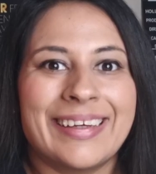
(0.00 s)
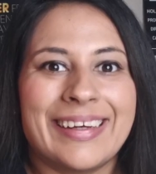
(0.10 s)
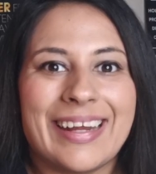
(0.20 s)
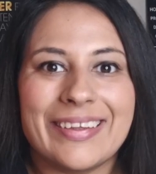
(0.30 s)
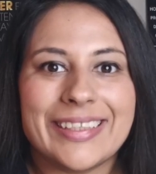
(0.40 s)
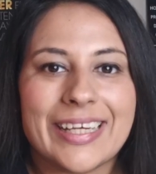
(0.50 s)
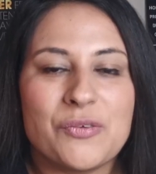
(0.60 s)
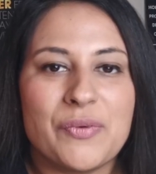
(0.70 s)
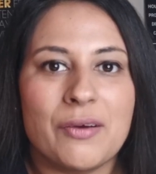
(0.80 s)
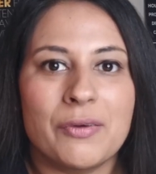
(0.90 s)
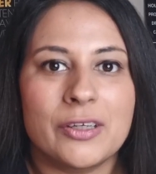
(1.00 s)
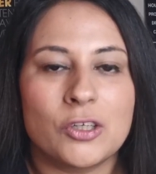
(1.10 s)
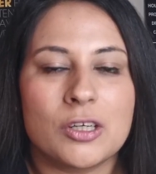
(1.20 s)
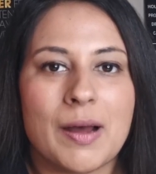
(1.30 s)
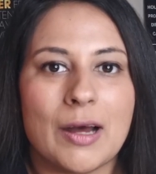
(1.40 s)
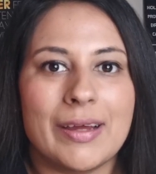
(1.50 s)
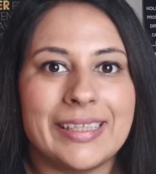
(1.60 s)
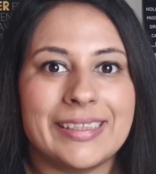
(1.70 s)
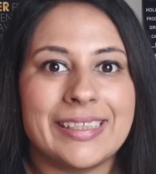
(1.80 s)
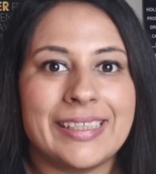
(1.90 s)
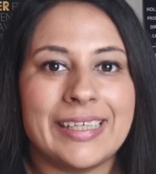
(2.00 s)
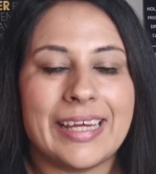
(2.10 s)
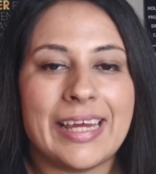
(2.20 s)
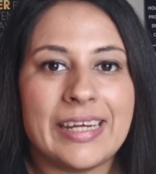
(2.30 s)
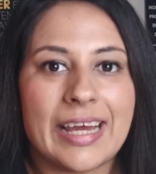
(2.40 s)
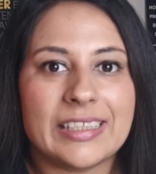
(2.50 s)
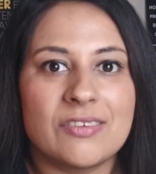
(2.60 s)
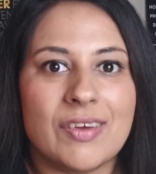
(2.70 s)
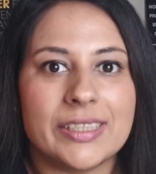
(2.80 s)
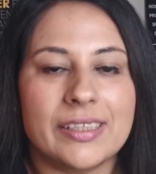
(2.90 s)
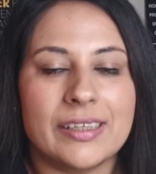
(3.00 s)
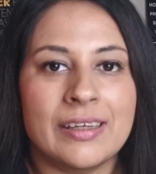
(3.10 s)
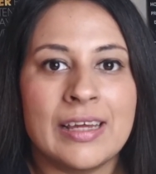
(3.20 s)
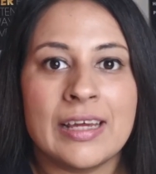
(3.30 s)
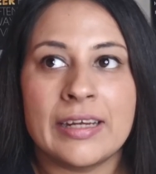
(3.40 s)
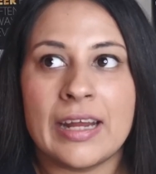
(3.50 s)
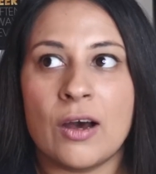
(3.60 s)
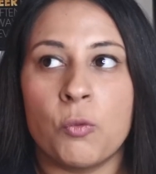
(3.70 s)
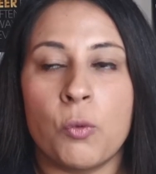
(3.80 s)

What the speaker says: Now, the second way I want to talk about is the index investor. Now,